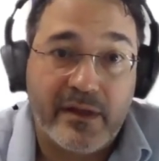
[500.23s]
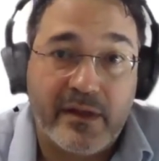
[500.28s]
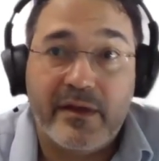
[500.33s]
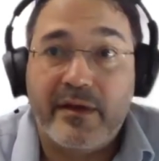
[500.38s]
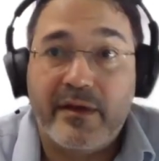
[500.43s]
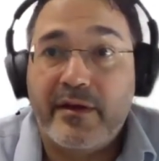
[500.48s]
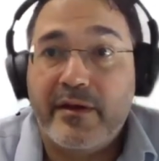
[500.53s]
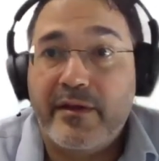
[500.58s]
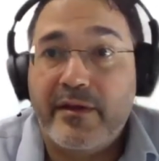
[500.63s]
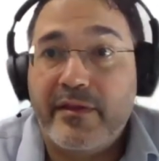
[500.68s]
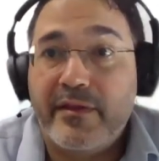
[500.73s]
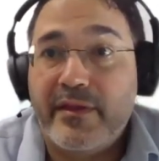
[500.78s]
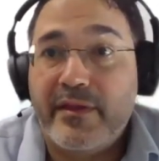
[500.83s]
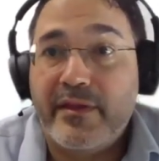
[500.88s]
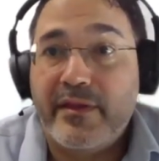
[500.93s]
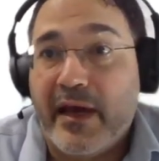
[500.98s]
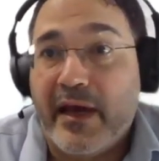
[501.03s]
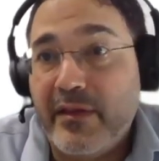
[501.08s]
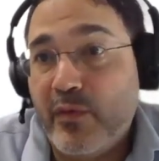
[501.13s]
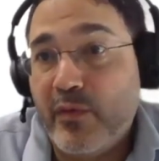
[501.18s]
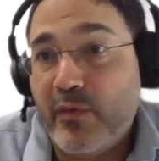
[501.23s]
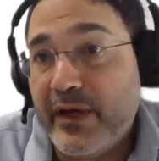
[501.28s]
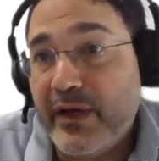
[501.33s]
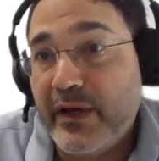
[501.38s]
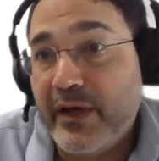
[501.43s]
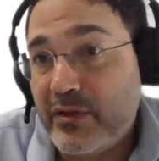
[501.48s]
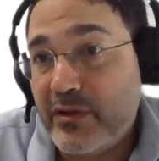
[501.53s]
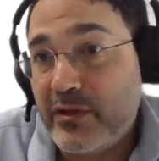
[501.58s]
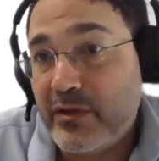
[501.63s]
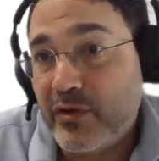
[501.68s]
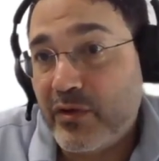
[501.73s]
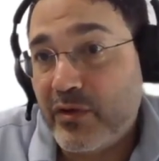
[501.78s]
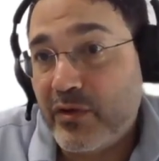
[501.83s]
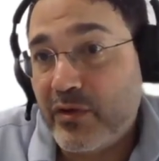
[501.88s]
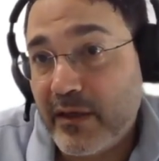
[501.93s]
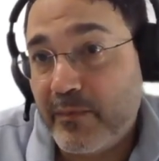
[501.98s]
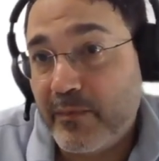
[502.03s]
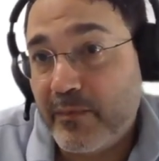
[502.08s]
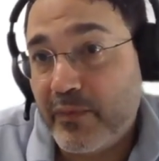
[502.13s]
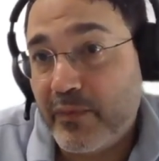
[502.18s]
The other way to create
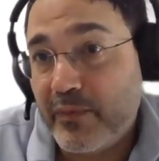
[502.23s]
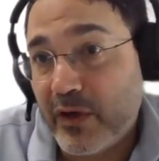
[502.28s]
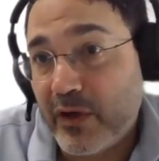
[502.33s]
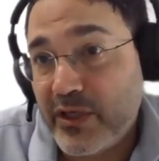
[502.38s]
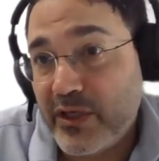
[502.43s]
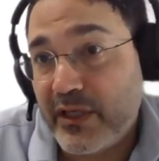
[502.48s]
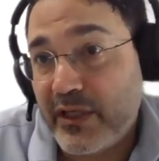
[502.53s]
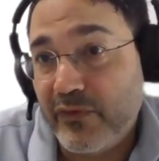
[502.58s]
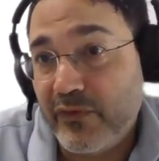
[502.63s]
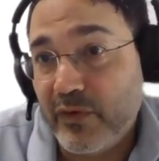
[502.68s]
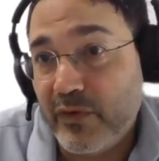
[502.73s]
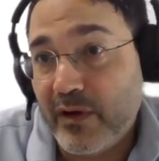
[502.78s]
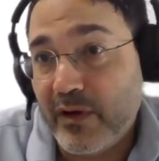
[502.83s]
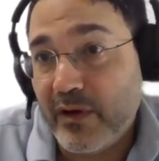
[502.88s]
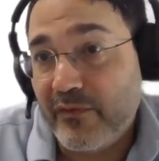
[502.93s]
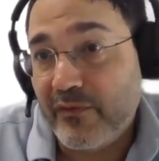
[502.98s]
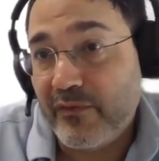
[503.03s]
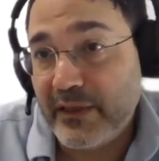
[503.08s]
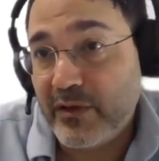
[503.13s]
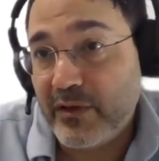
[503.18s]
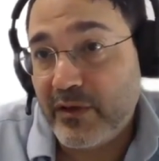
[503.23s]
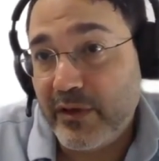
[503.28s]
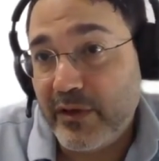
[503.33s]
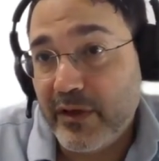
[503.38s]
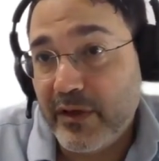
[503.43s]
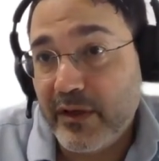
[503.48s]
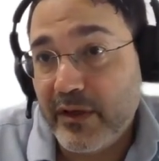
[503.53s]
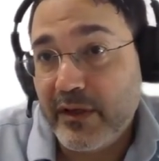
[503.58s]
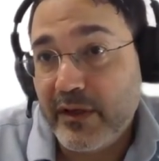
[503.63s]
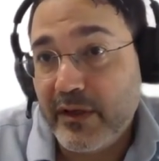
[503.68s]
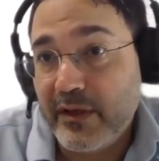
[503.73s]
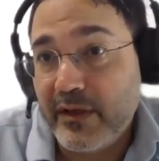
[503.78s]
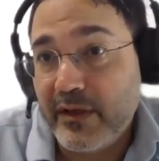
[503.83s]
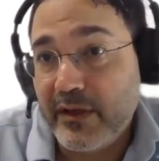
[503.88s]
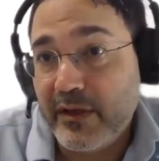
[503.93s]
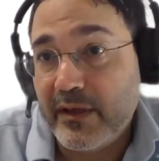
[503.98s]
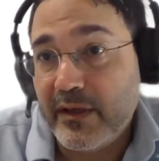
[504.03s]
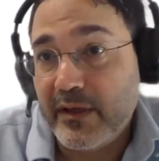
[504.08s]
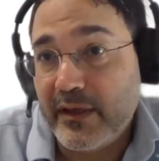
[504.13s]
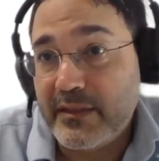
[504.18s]
a project, if you have Build Code,
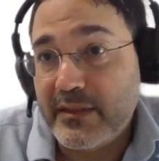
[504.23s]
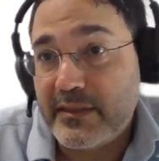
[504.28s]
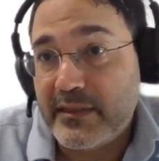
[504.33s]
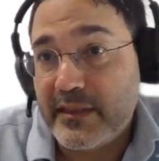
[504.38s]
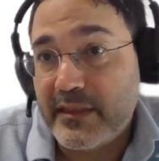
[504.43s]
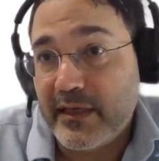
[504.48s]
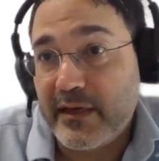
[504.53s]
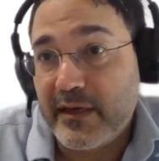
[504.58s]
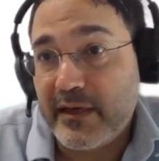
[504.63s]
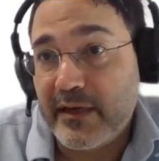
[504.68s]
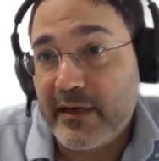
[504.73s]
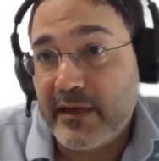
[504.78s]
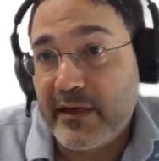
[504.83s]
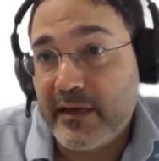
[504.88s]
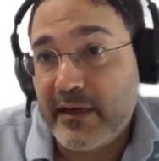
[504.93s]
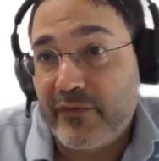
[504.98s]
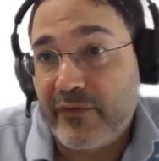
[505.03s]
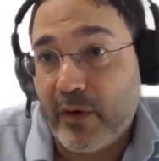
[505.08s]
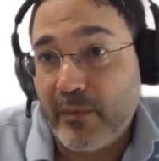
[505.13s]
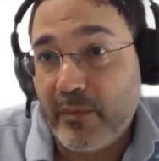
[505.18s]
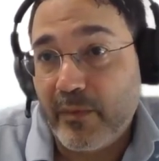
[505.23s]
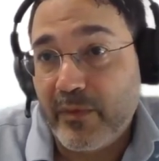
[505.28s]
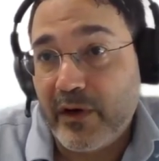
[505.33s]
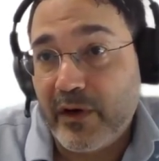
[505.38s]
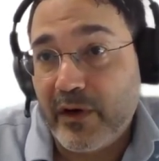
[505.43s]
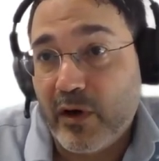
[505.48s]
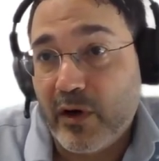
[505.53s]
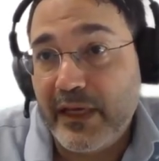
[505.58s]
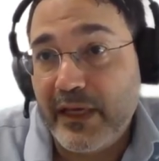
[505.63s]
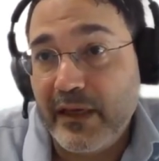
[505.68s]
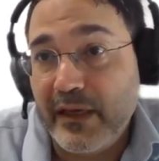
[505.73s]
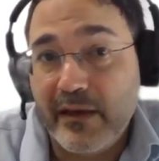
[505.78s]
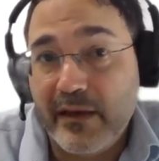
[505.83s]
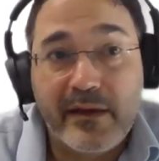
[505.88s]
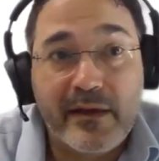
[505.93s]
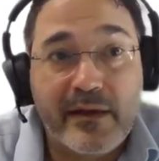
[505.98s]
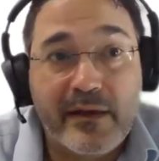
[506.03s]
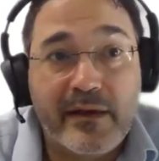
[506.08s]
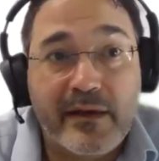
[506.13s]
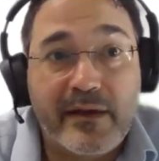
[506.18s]
is from the lobby.
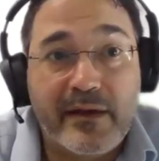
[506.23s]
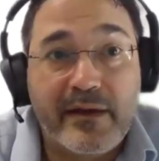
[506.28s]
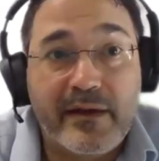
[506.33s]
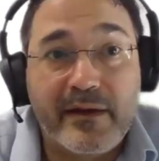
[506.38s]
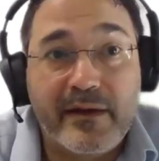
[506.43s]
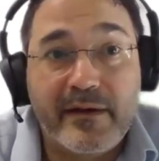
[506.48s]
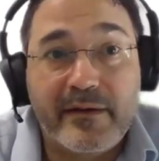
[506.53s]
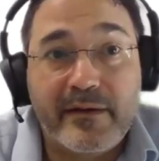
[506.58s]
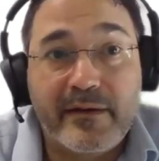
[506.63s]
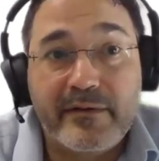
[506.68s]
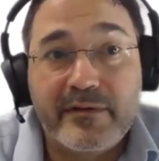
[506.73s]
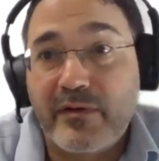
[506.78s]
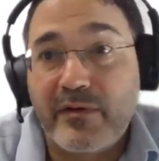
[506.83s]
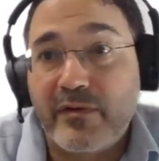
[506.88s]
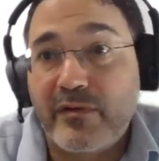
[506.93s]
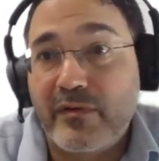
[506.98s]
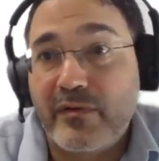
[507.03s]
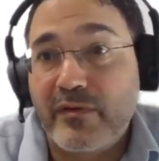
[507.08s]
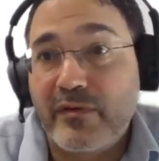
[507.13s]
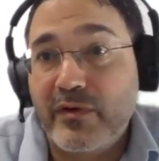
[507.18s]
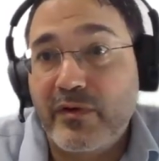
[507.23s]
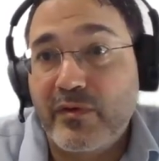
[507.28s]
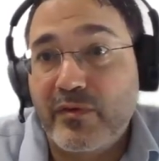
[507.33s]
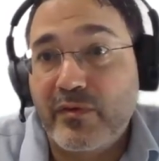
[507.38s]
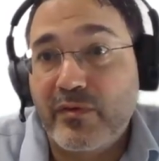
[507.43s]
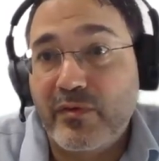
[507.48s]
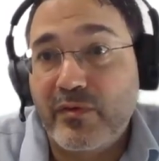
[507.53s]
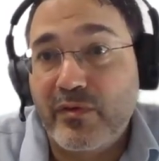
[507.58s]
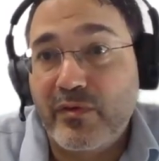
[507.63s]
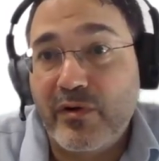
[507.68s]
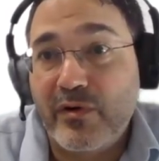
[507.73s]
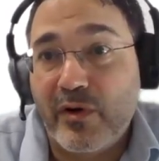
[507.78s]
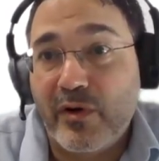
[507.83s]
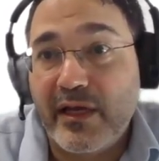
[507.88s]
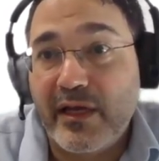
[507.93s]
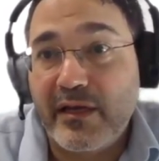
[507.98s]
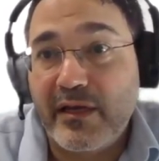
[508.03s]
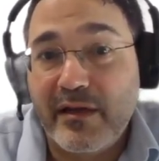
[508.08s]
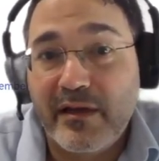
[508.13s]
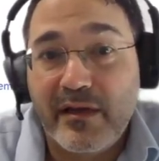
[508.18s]
So you log
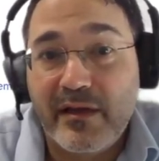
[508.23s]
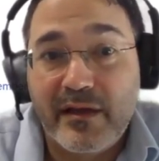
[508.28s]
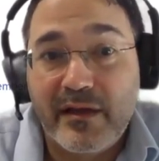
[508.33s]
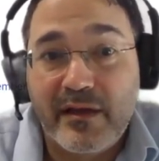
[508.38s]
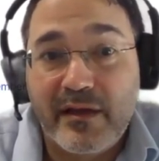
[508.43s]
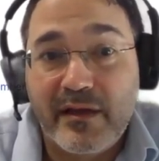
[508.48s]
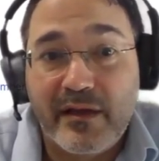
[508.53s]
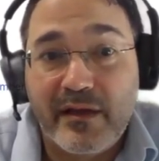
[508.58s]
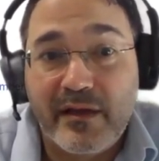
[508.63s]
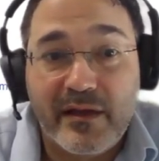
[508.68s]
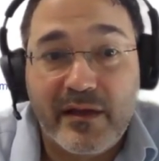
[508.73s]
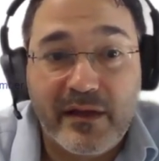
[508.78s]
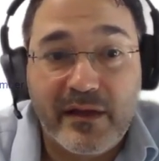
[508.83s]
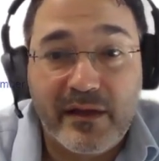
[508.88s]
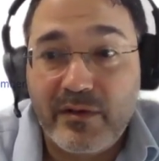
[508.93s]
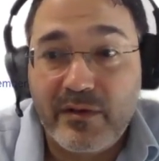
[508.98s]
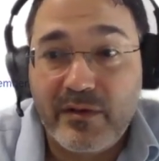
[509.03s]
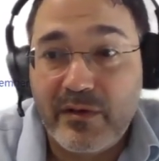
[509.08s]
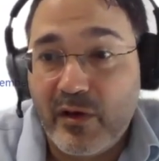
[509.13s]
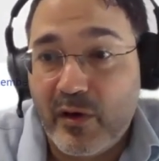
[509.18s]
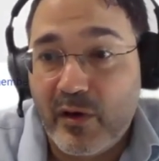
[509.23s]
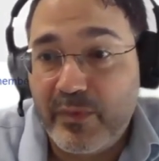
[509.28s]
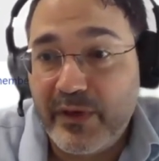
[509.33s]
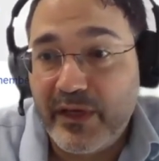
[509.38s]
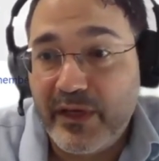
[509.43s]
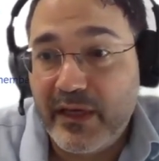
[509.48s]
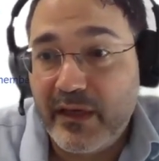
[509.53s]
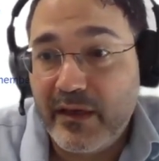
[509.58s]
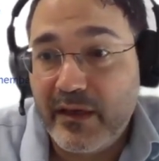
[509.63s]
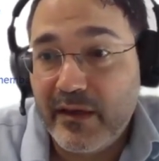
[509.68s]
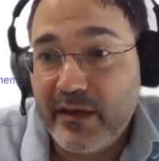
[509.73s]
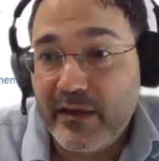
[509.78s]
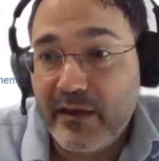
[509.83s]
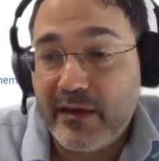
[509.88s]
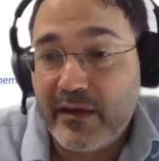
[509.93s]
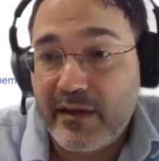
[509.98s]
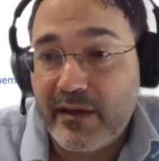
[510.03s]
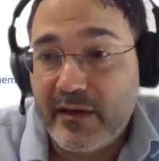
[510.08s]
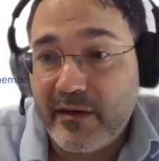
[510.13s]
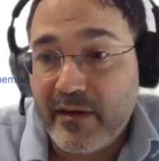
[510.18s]
in to the lobby
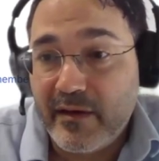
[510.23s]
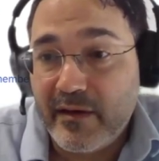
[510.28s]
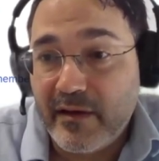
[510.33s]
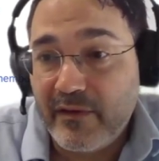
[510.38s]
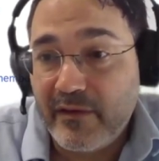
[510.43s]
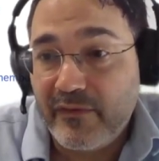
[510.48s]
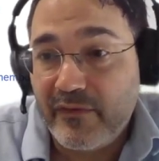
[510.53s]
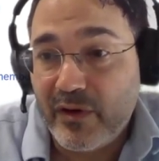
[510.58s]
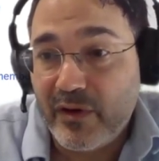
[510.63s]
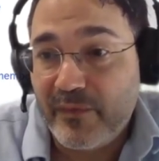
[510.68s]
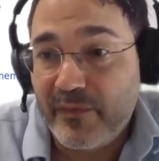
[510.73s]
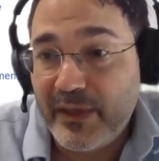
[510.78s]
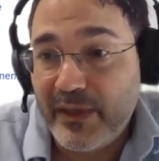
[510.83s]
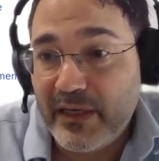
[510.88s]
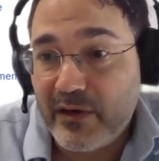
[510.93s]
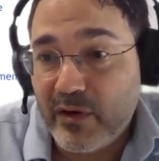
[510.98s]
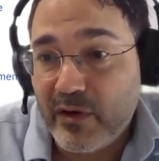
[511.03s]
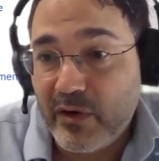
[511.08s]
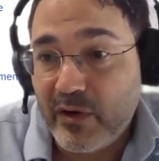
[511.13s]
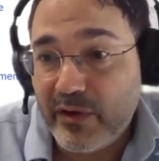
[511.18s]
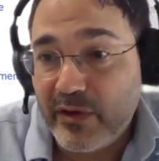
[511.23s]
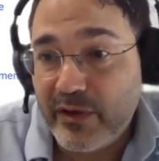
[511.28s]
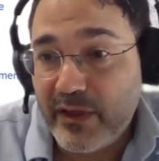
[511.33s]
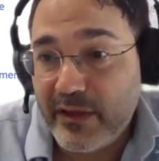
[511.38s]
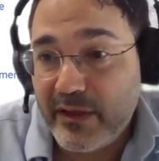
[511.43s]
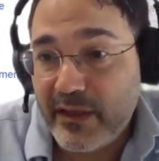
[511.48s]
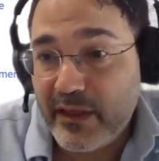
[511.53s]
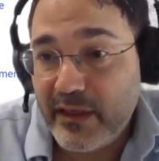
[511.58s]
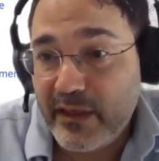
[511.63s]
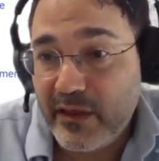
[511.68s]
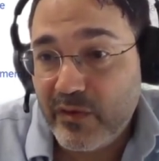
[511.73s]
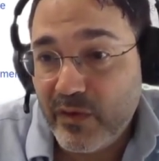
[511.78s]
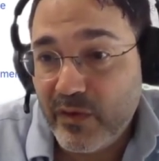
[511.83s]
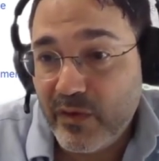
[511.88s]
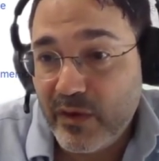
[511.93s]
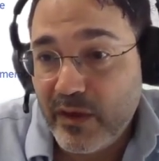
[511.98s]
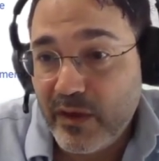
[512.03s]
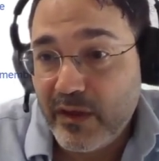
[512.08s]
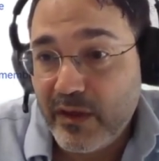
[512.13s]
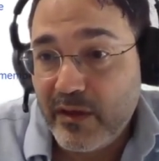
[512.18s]
if you have Build Code, and then
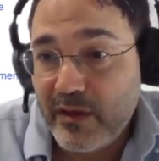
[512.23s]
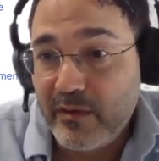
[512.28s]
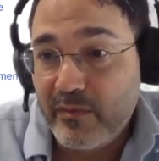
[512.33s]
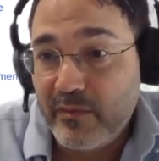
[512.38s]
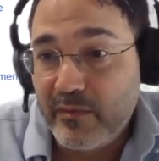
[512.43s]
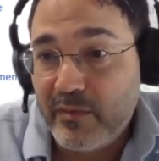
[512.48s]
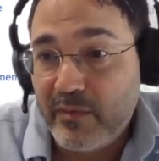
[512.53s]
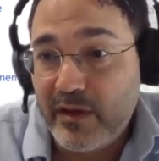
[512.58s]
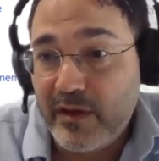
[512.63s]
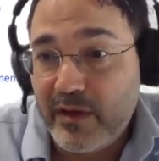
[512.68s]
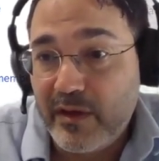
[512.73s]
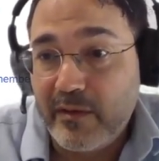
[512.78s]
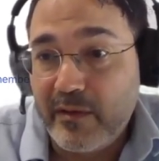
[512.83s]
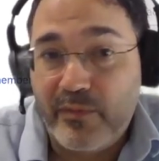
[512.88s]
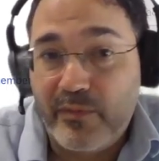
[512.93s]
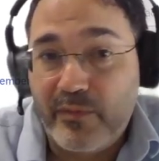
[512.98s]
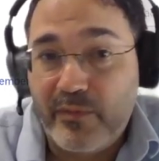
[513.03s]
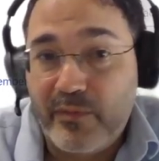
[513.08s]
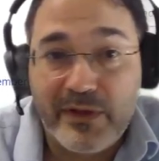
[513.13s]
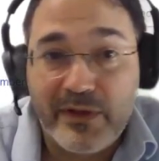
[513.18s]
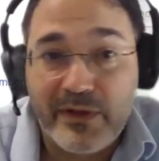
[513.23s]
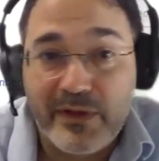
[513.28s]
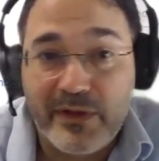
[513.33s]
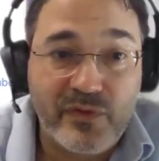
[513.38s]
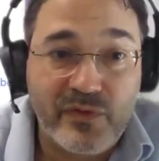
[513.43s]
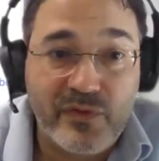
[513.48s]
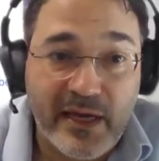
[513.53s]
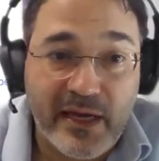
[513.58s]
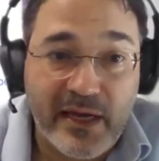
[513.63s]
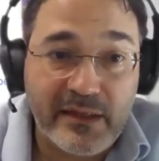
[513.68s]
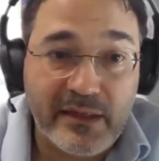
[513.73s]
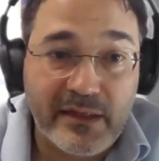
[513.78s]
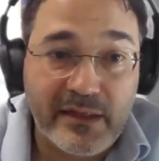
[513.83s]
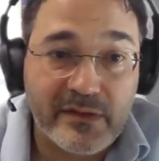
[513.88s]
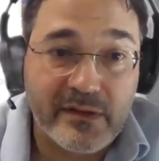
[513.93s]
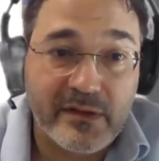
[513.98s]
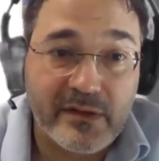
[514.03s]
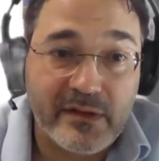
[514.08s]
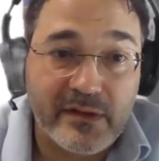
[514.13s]
you press Create,